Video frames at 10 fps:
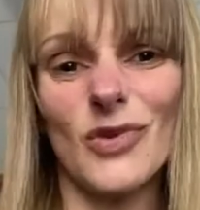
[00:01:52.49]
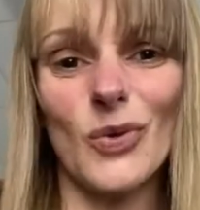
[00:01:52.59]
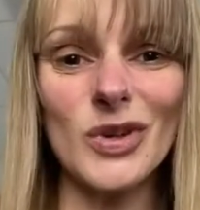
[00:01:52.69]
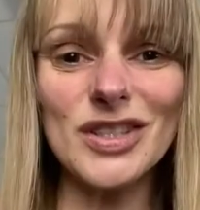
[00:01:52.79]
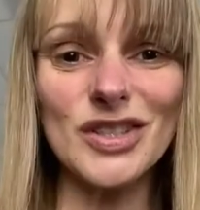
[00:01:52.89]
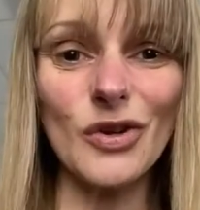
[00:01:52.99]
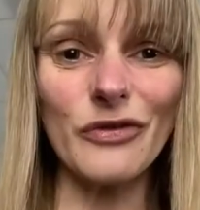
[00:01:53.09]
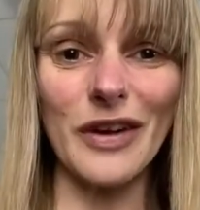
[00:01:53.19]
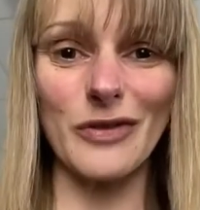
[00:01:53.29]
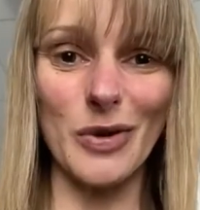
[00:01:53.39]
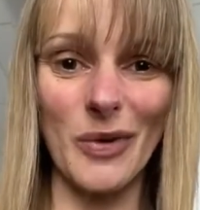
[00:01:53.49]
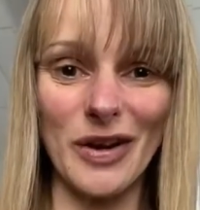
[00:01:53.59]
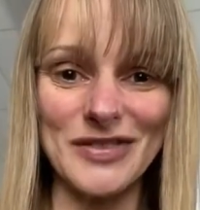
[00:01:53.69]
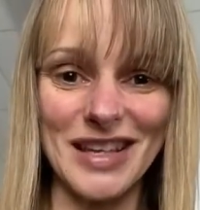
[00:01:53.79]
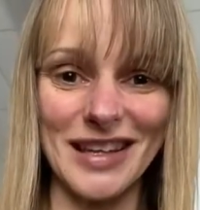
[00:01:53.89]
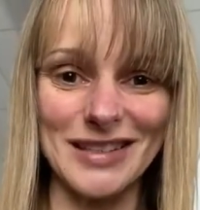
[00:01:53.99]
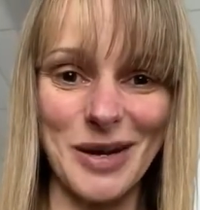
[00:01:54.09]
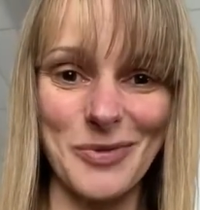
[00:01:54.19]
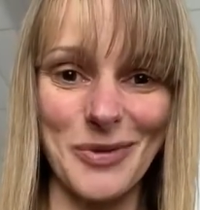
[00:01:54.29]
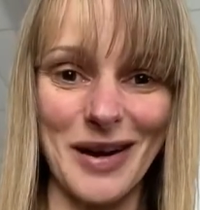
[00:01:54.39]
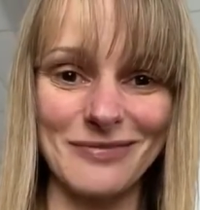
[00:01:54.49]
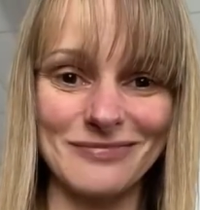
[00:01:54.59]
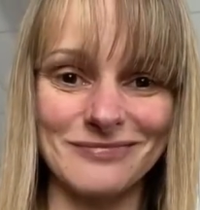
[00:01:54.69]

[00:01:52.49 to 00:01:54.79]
What's your favorite way of selling Tupperware?